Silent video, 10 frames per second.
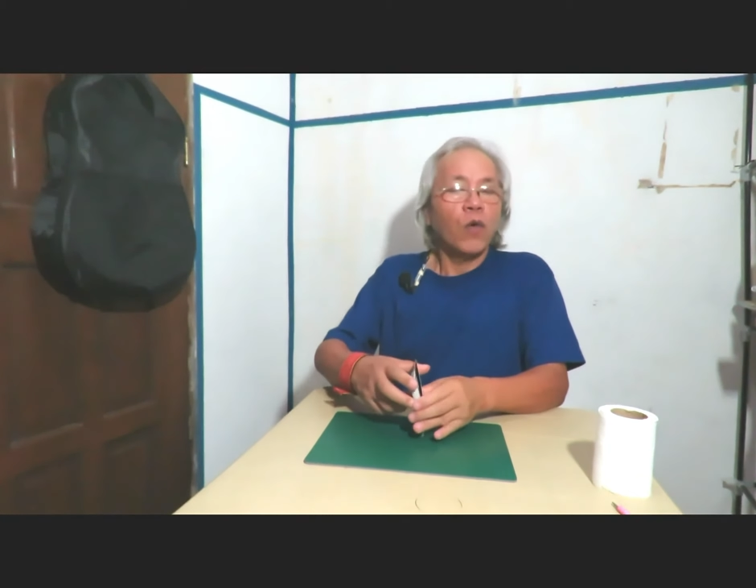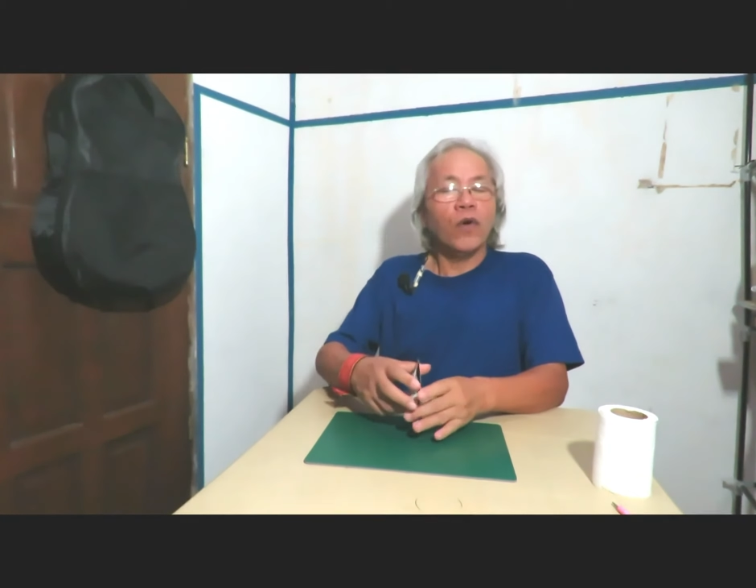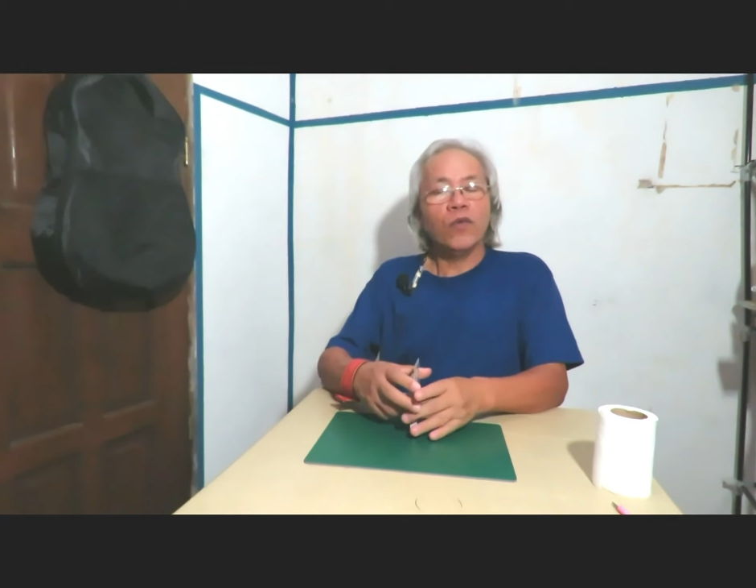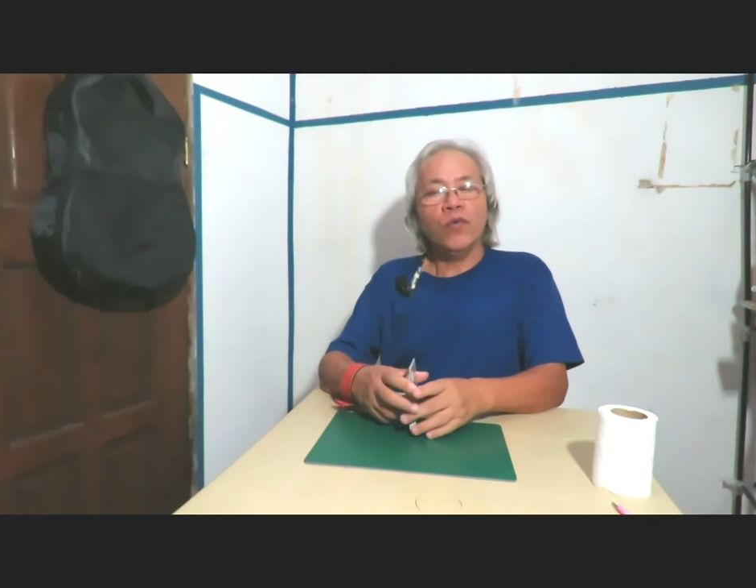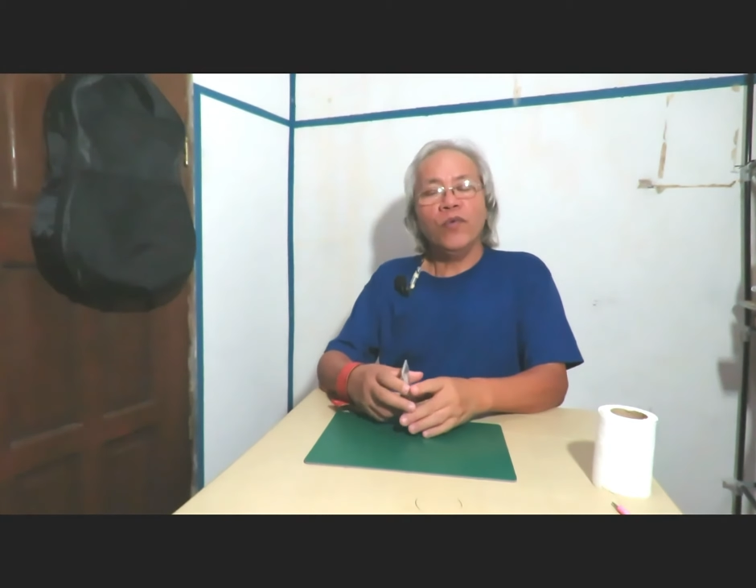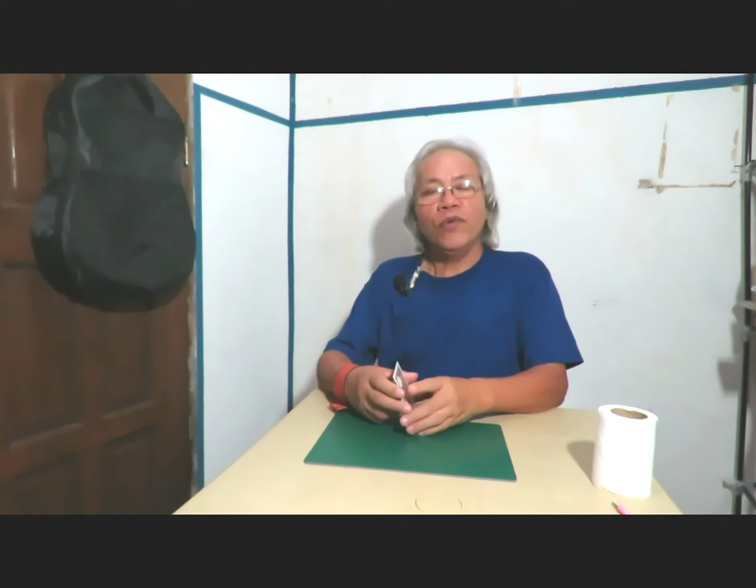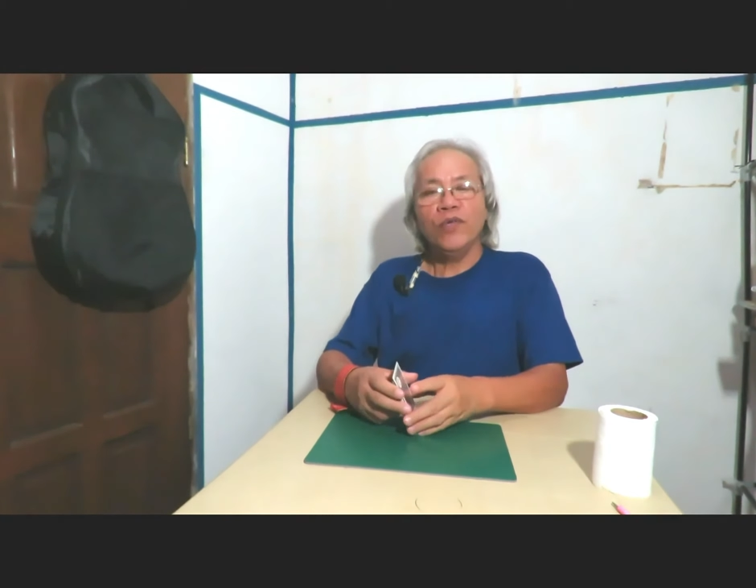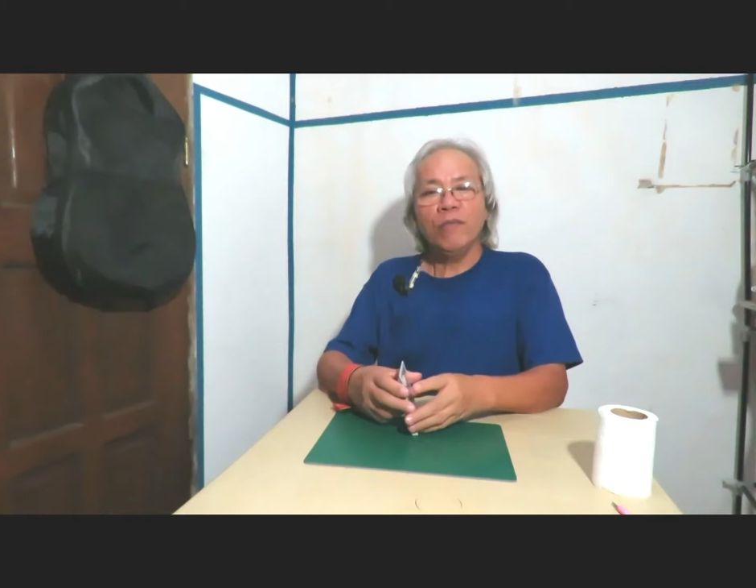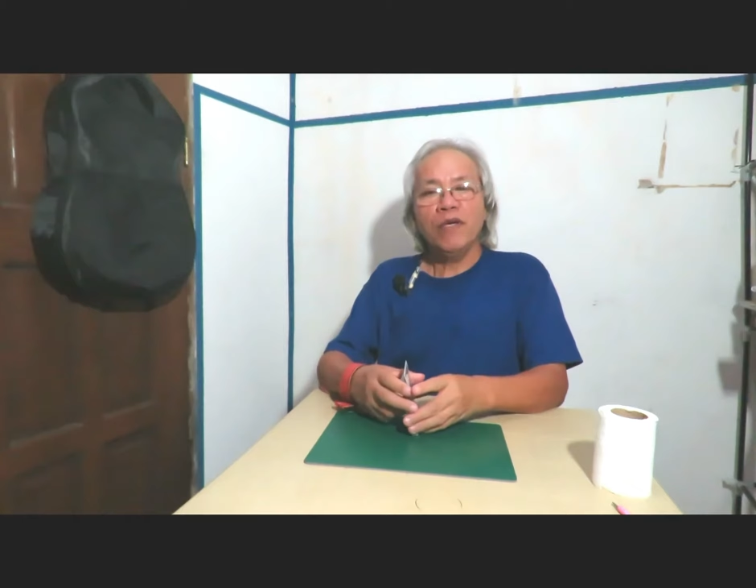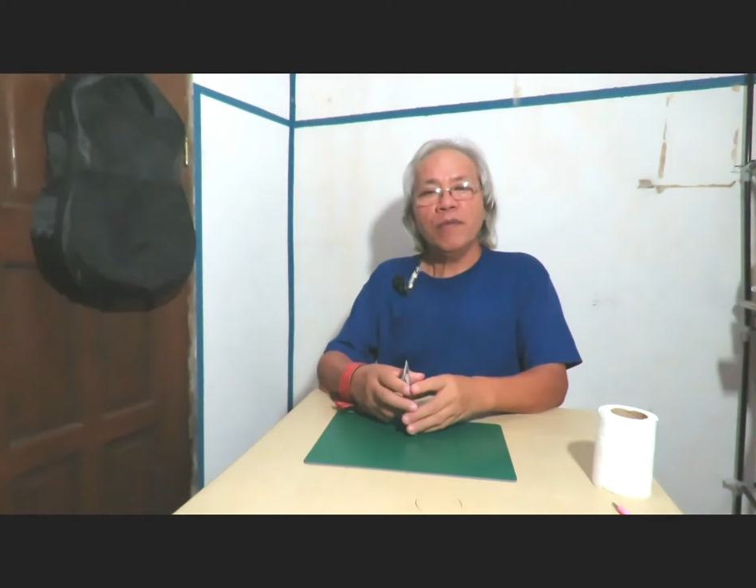What we
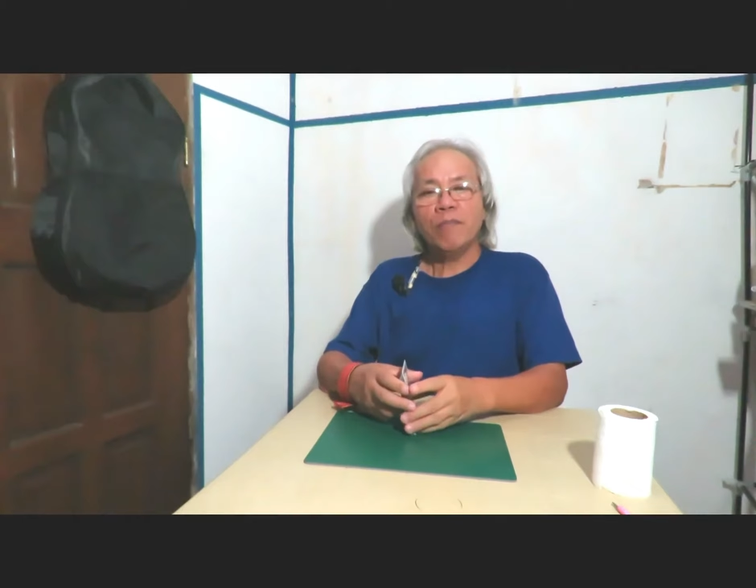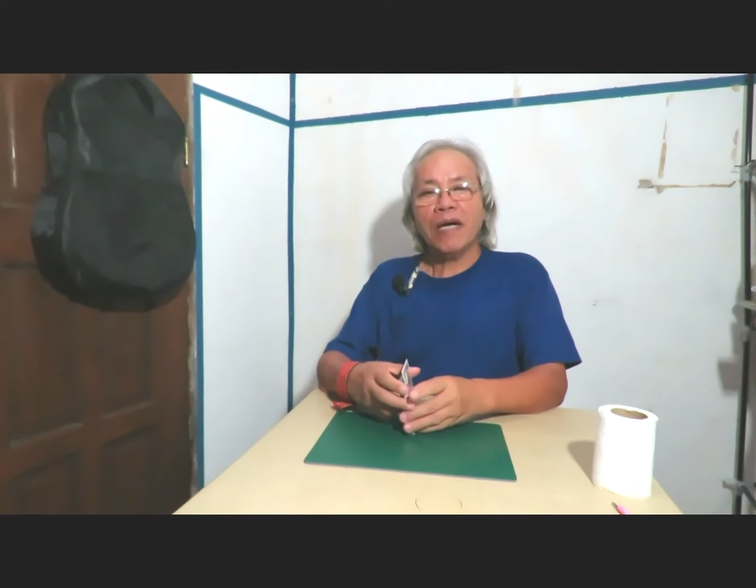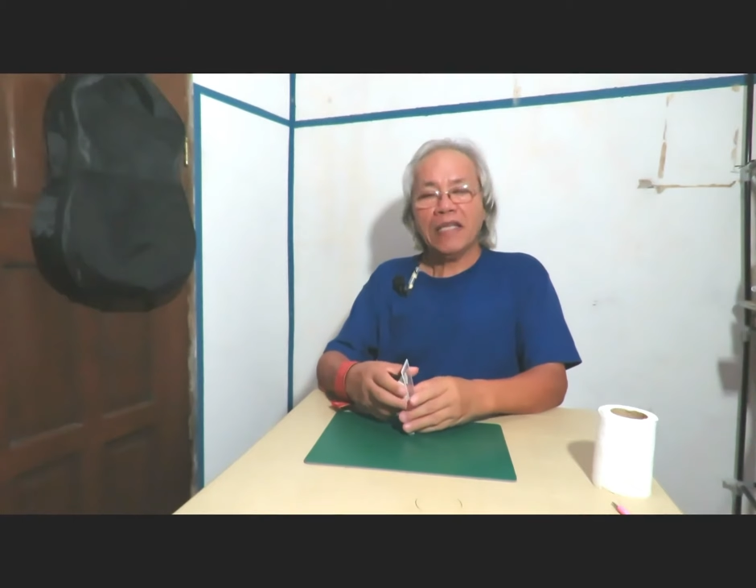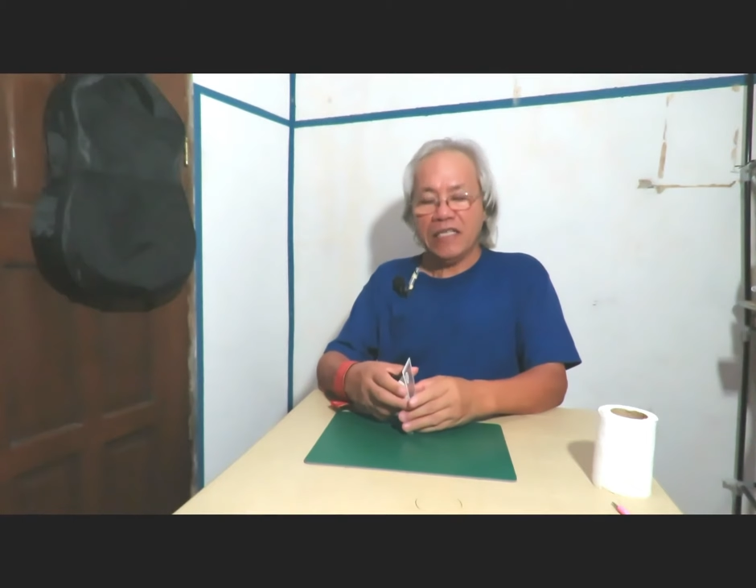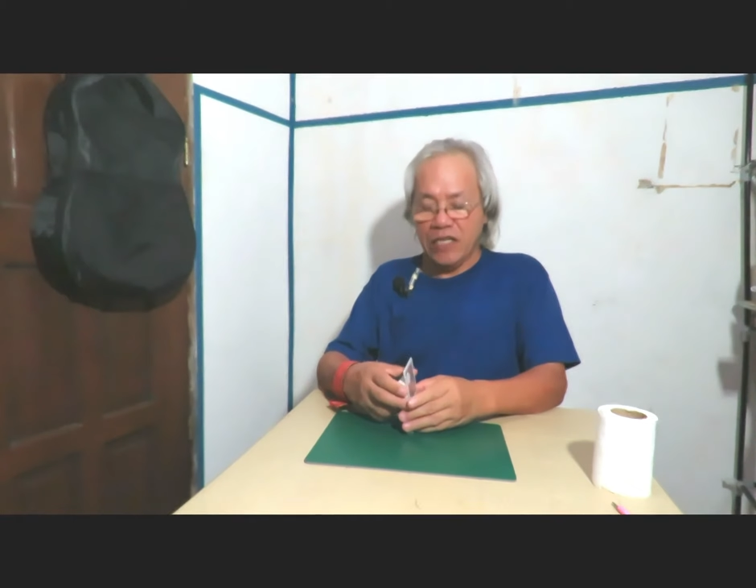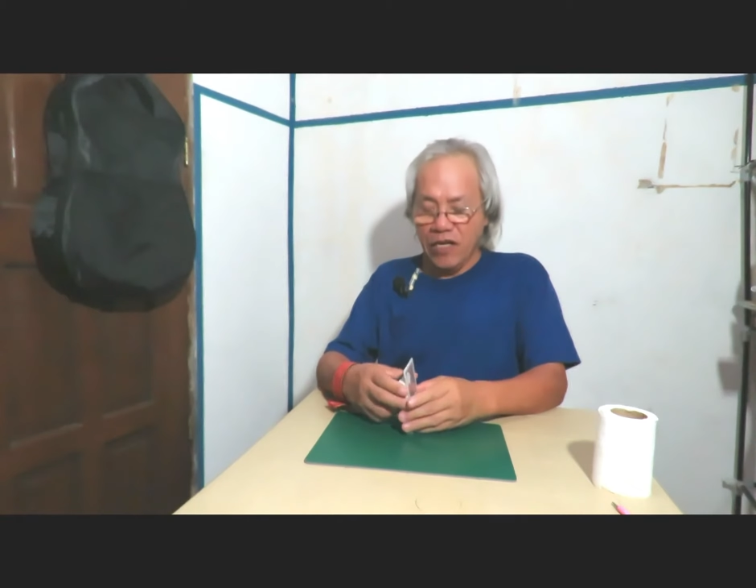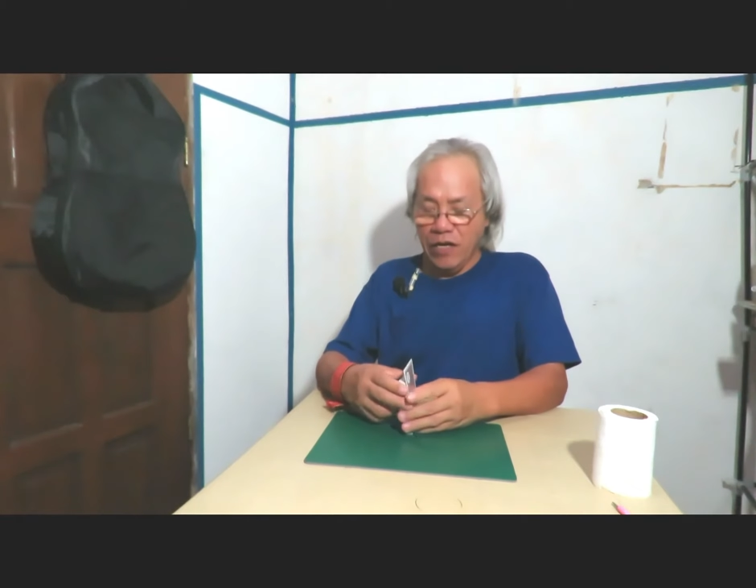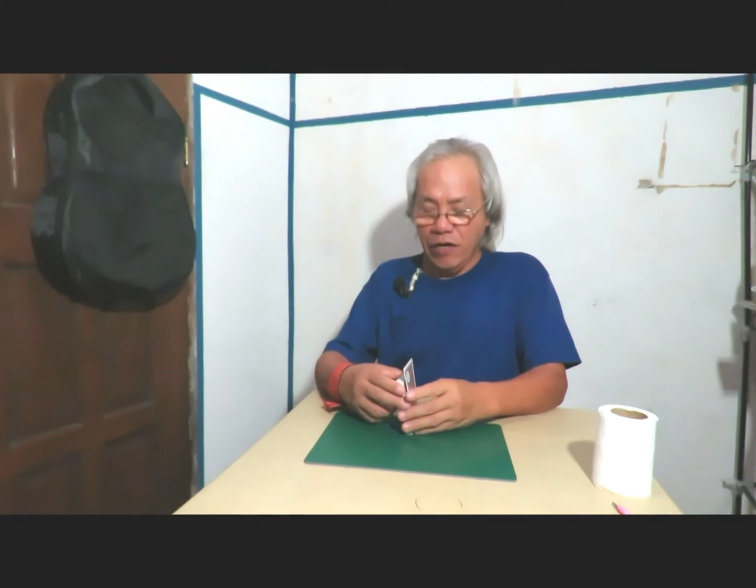will be practicing